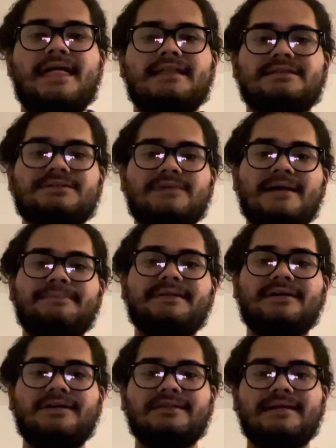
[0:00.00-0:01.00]
To wrap it
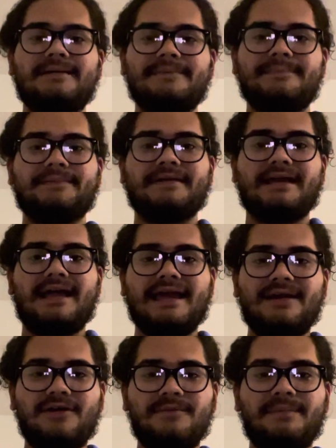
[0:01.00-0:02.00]
all up, I
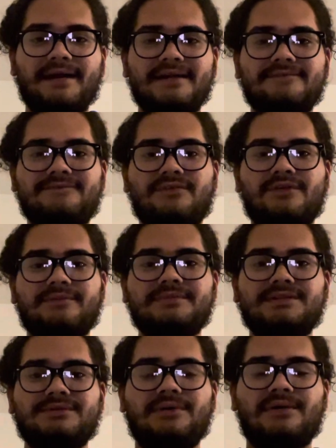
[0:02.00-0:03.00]
hope I informed
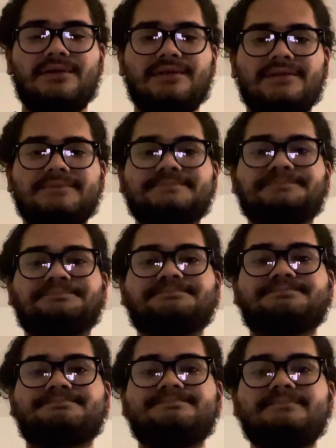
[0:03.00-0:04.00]
you all
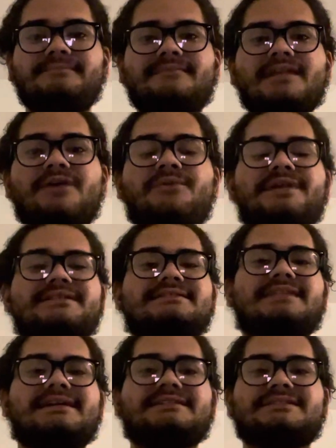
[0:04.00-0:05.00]
on what it's
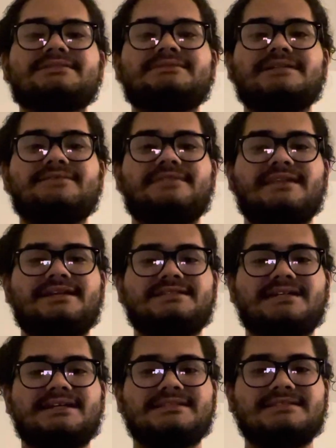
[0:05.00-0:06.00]
like to live with
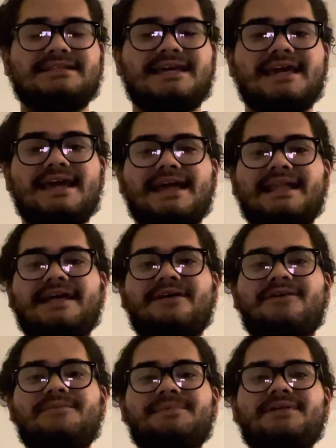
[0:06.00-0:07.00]
HS, and I
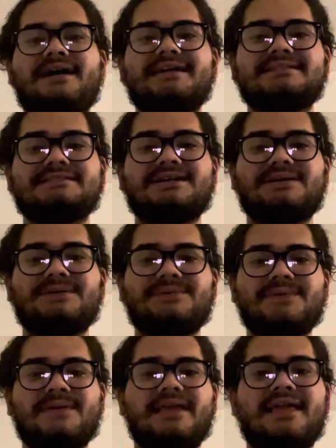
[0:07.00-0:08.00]
hope you guys
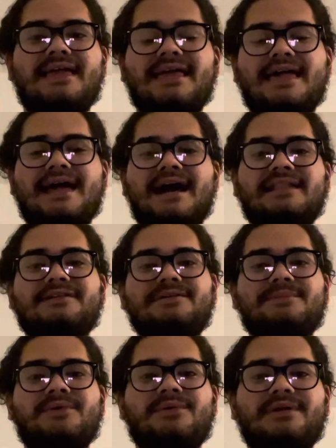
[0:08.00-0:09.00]
know a little
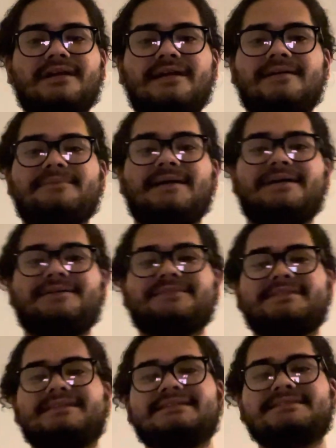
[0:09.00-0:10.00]
more
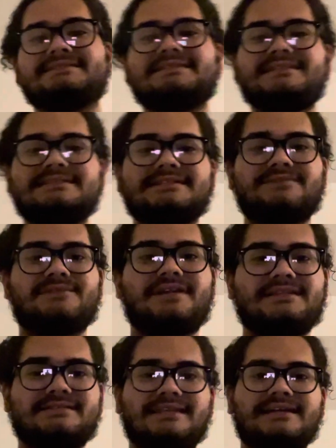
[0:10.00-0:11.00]
about the disease and what
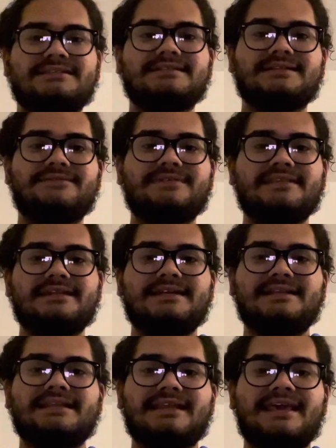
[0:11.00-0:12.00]
it's like to live with
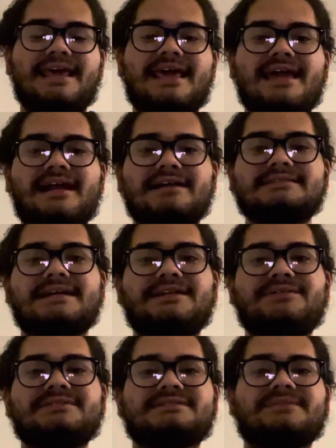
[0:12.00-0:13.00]
it, because I
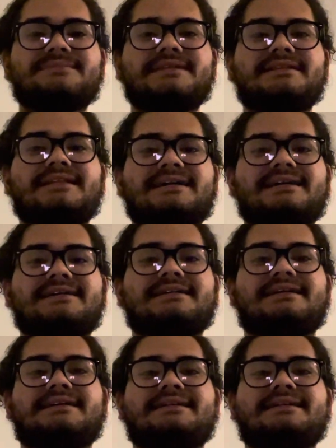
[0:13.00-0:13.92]
know it's something like